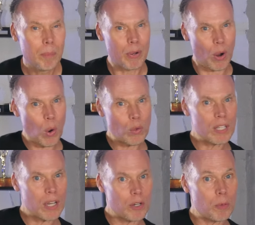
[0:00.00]
but
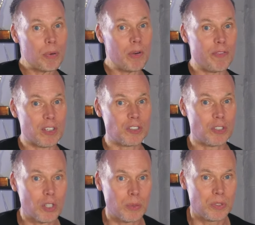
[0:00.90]
only under perfect
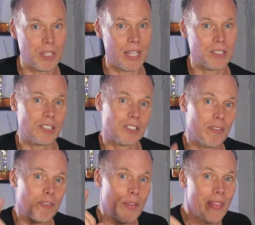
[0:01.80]
circumstances,
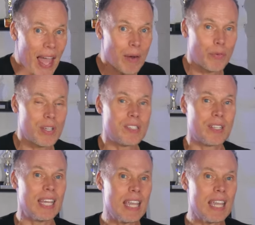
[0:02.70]
and for that reason,